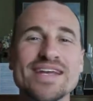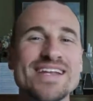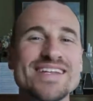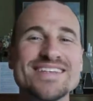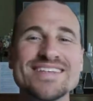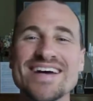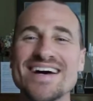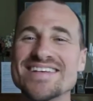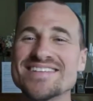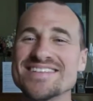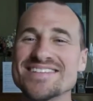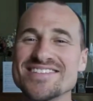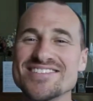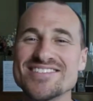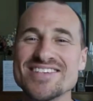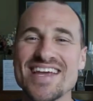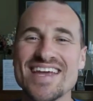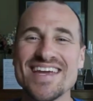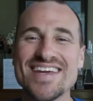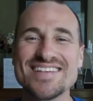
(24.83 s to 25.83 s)
It doesn't
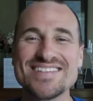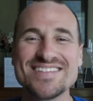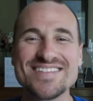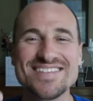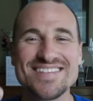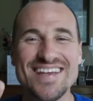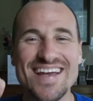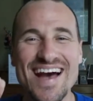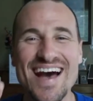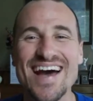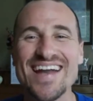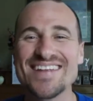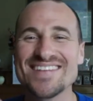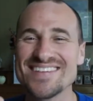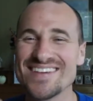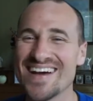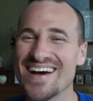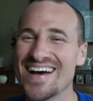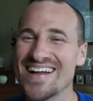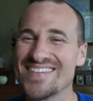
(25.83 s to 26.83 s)
change as God is
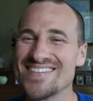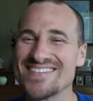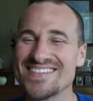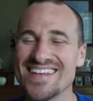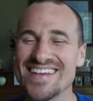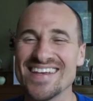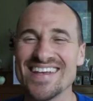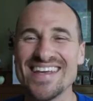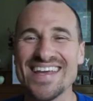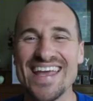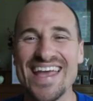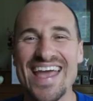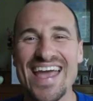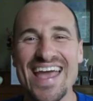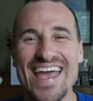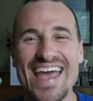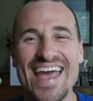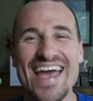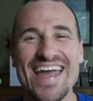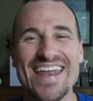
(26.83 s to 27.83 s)
constant.
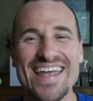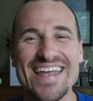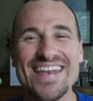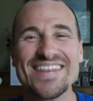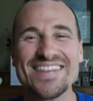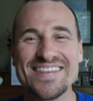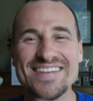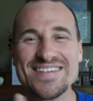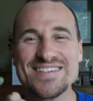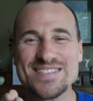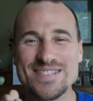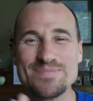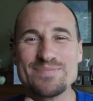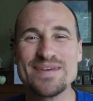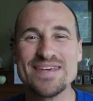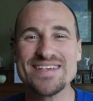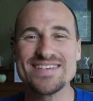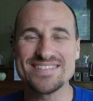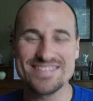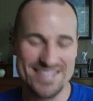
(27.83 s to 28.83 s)
And this
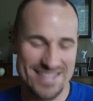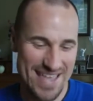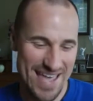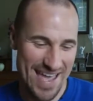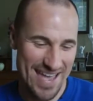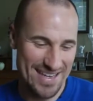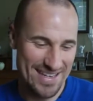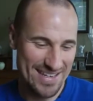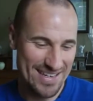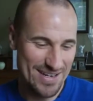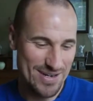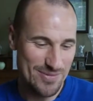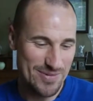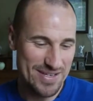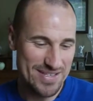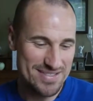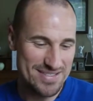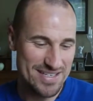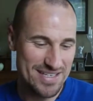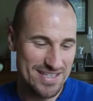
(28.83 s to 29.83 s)
speaks to that here. We
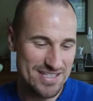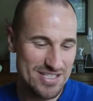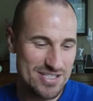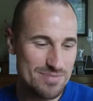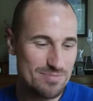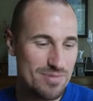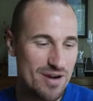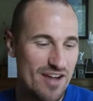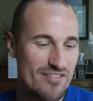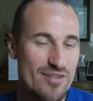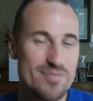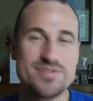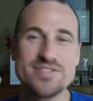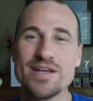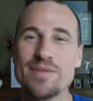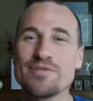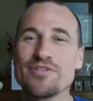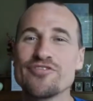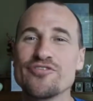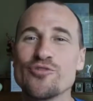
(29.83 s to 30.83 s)
see in Proverbs
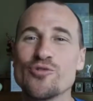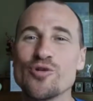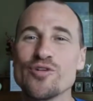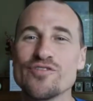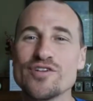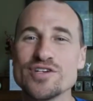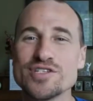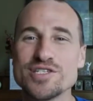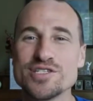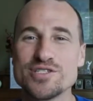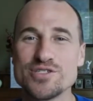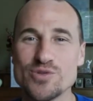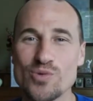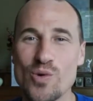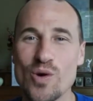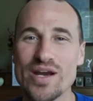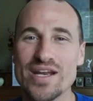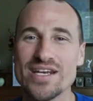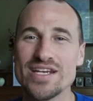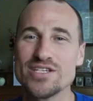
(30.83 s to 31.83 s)
chapter 4, verses
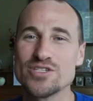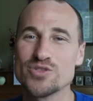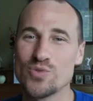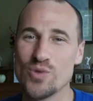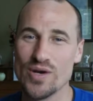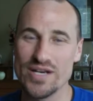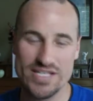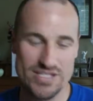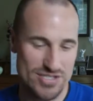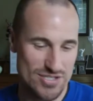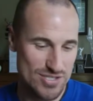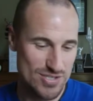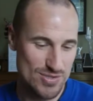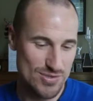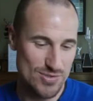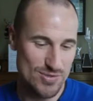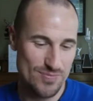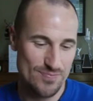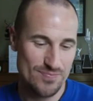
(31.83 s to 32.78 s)
20 to 22.